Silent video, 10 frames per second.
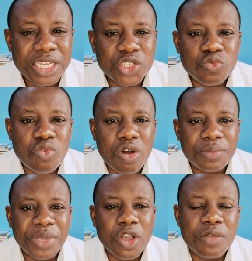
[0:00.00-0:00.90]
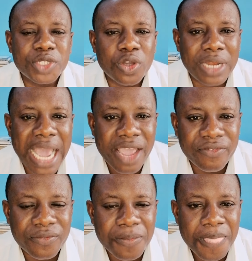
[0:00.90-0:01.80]
His word becomes your
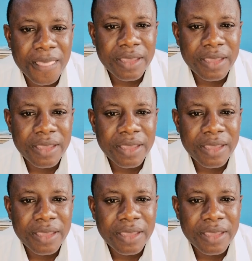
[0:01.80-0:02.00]
life.